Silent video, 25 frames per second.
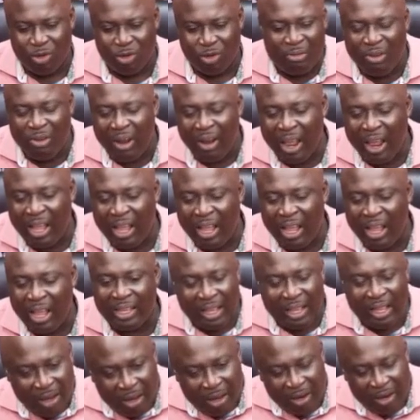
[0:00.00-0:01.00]
be frank,
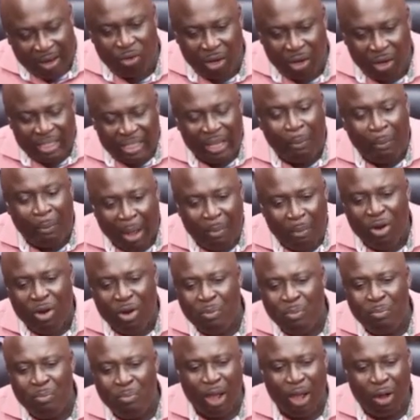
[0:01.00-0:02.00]
Dr.
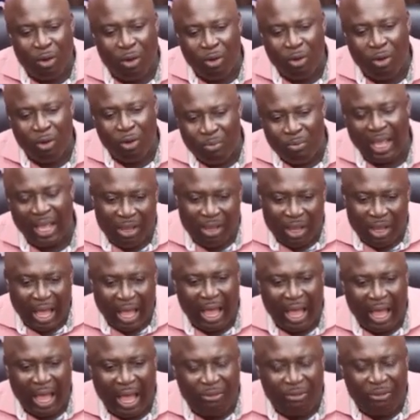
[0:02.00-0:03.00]
Mahmoud Bawumia,
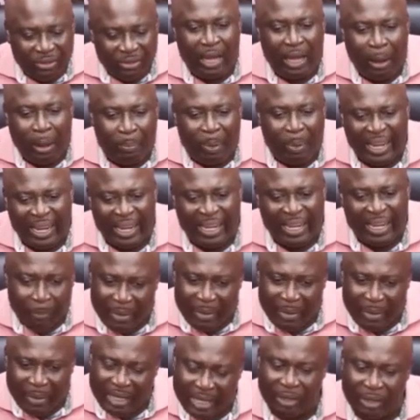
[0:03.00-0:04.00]
after the
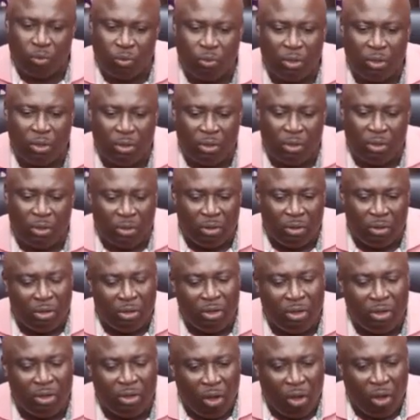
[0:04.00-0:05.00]
pandemic,
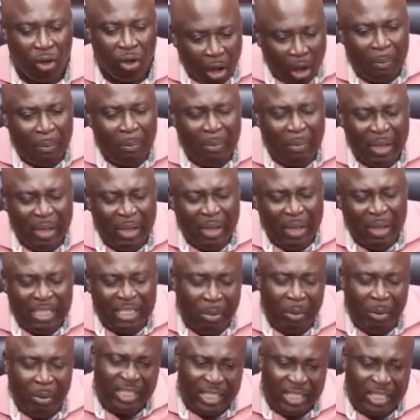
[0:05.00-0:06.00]

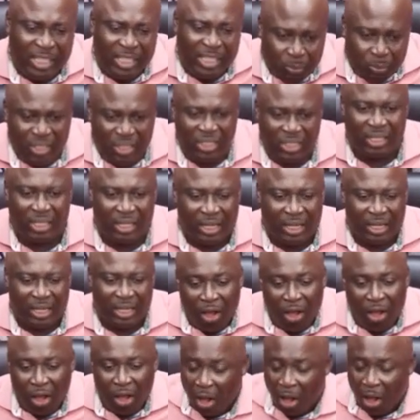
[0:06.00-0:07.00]
Obeme's speech,
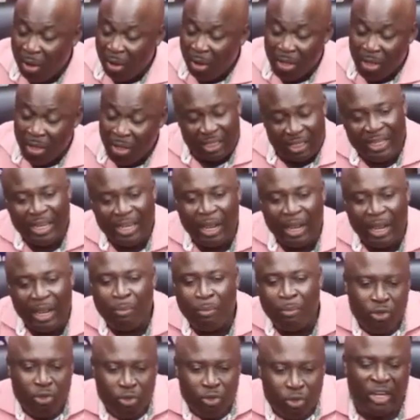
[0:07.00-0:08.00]
almost
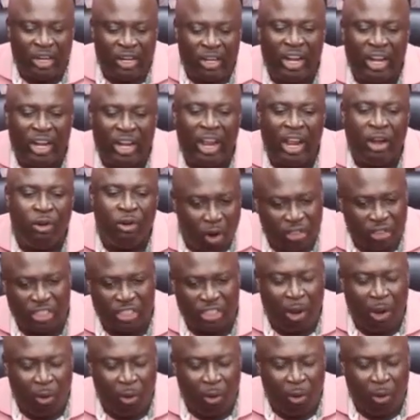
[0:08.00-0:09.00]
the
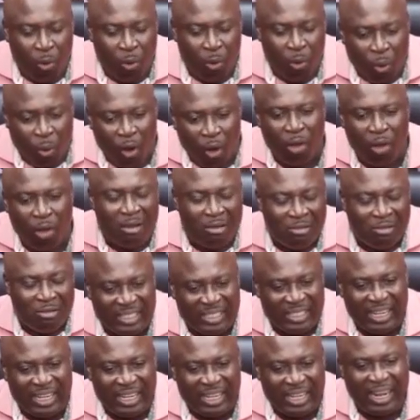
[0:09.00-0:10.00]
Ukraine-Russia war,
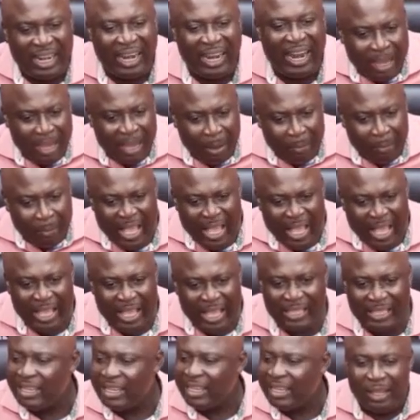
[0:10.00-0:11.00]
fertilizer,
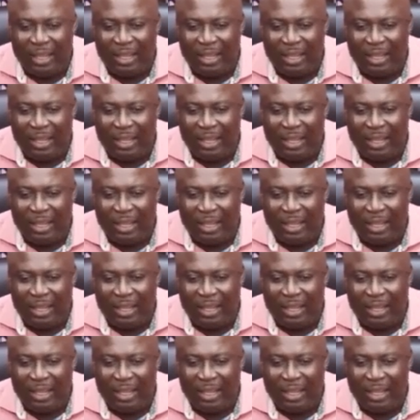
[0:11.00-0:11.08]
maize,